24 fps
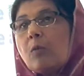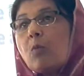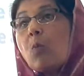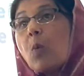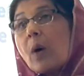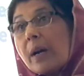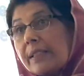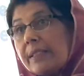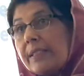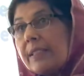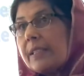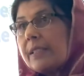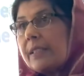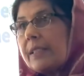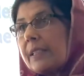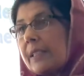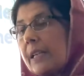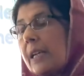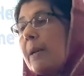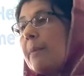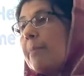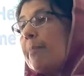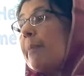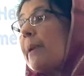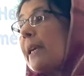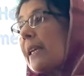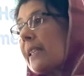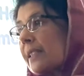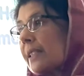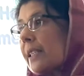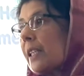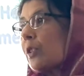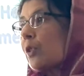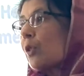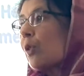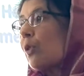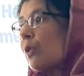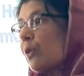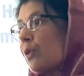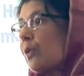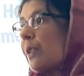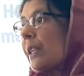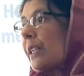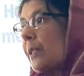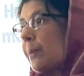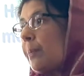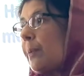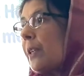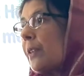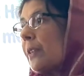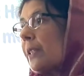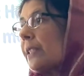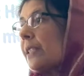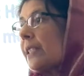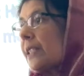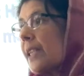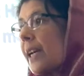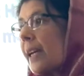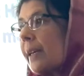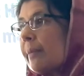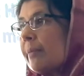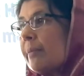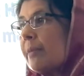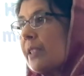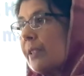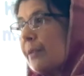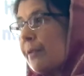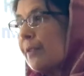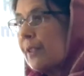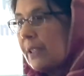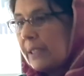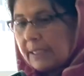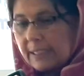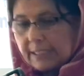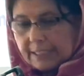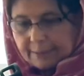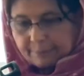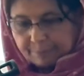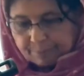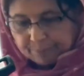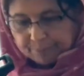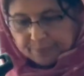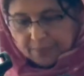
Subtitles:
wonder makes us also experience time differently.